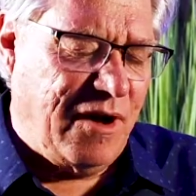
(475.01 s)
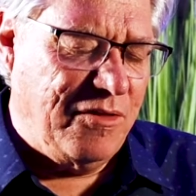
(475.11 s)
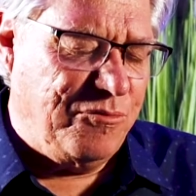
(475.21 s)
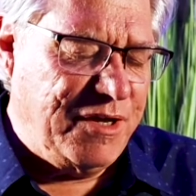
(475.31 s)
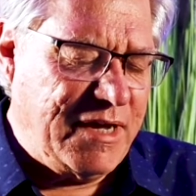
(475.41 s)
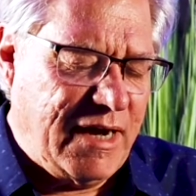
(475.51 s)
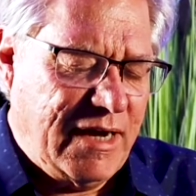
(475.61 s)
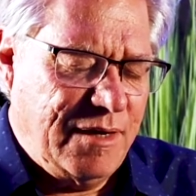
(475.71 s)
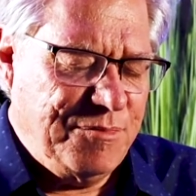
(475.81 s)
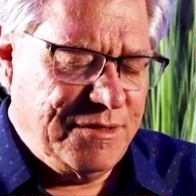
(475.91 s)
Father, we
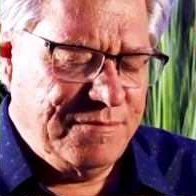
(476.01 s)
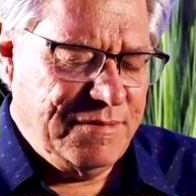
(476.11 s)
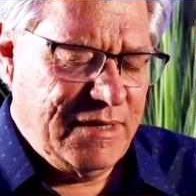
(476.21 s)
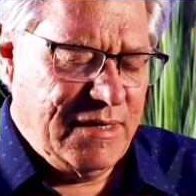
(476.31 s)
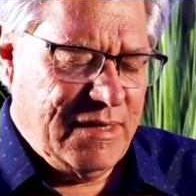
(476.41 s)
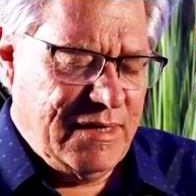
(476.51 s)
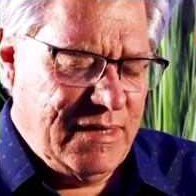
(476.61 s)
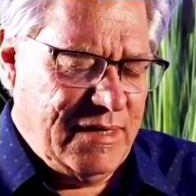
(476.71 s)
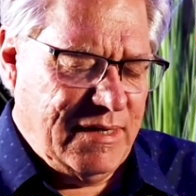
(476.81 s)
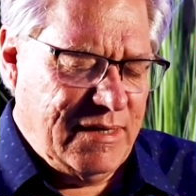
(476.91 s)
come and
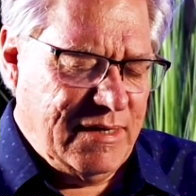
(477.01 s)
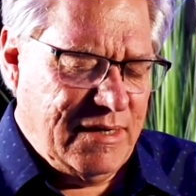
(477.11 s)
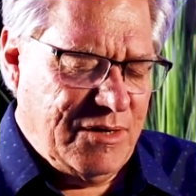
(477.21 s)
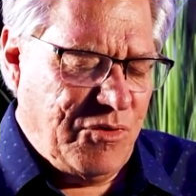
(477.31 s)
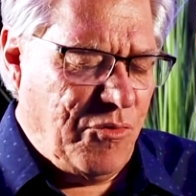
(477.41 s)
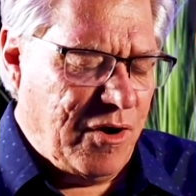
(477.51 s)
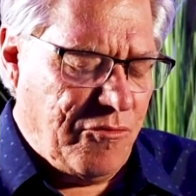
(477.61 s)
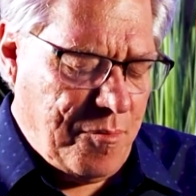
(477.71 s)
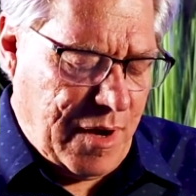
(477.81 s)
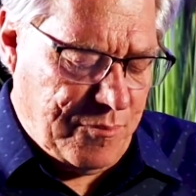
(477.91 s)
we want
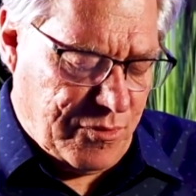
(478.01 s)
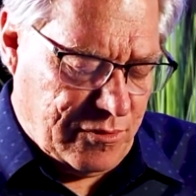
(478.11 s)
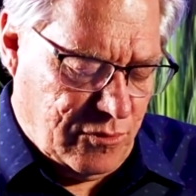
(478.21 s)
to remember,